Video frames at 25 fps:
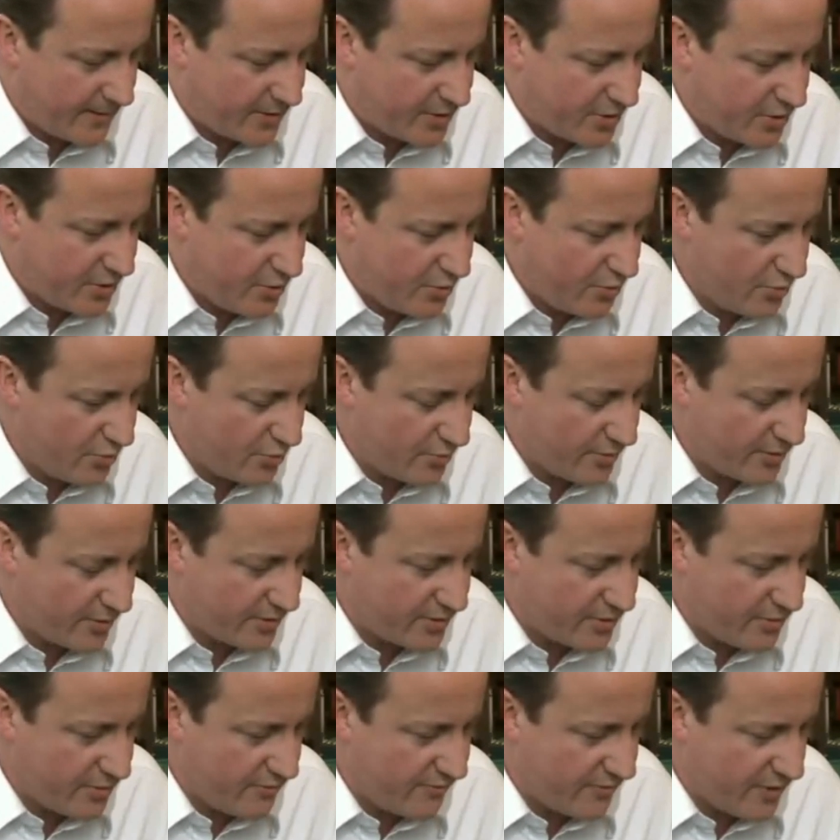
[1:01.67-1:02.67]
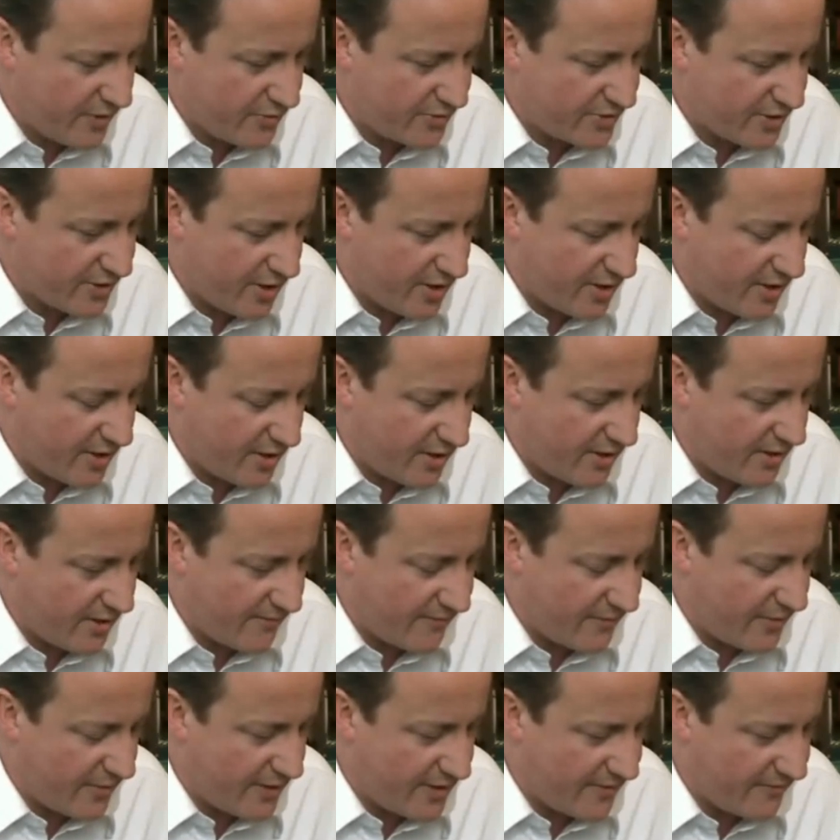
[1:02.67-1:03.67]
the two, the two votes are,
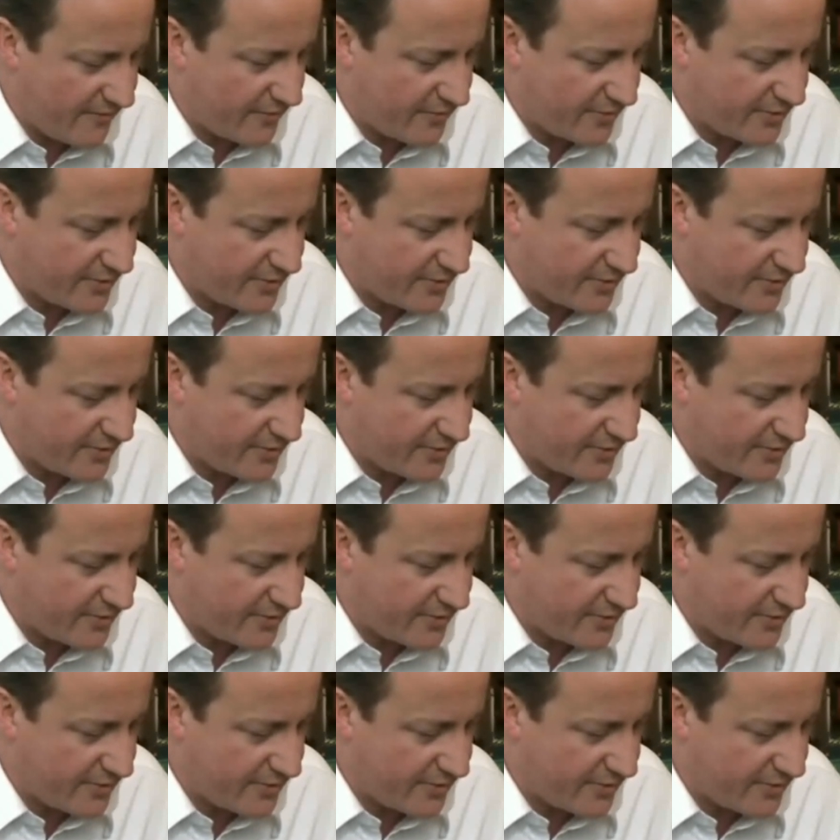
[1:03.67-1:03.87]
are very